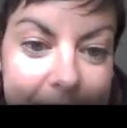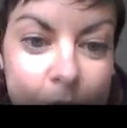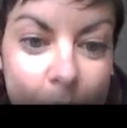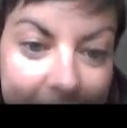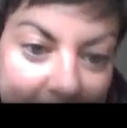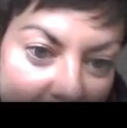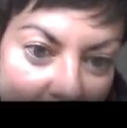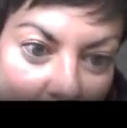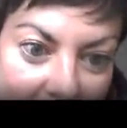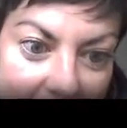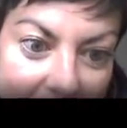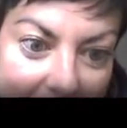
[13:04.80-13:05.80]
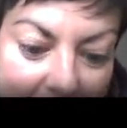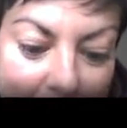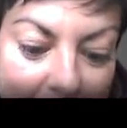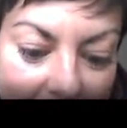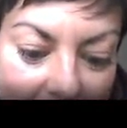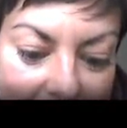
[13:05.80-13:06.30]
and then question what they've
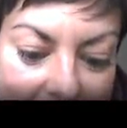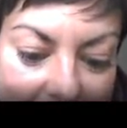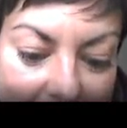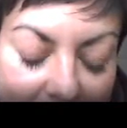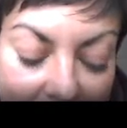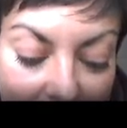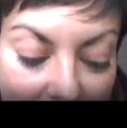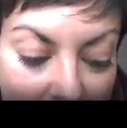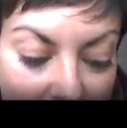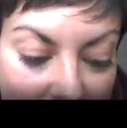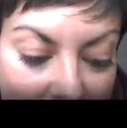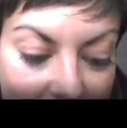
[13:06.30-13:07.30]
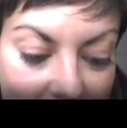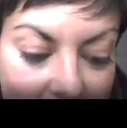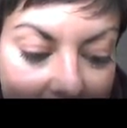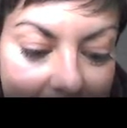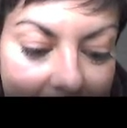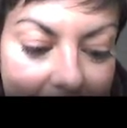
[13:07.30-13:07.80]
experienced is very real.
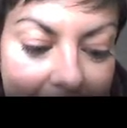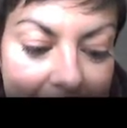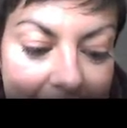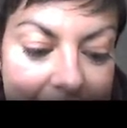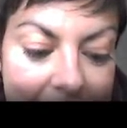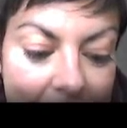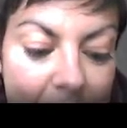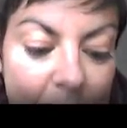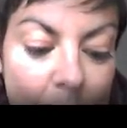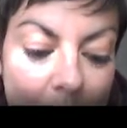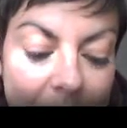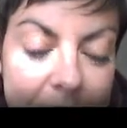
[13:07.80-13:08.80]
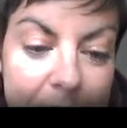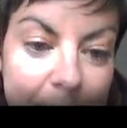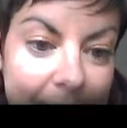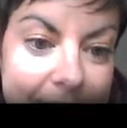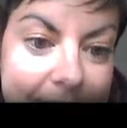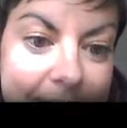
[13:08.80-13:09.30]
And teaching wellness
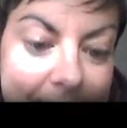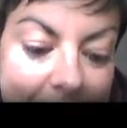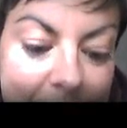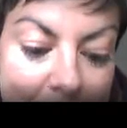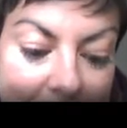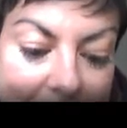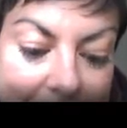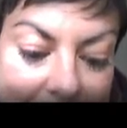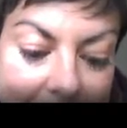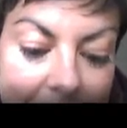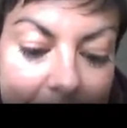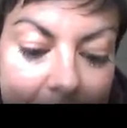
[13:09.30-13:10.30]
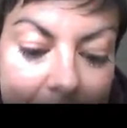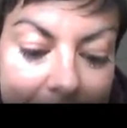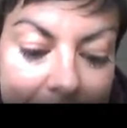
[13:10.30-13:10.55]
practices explicitly.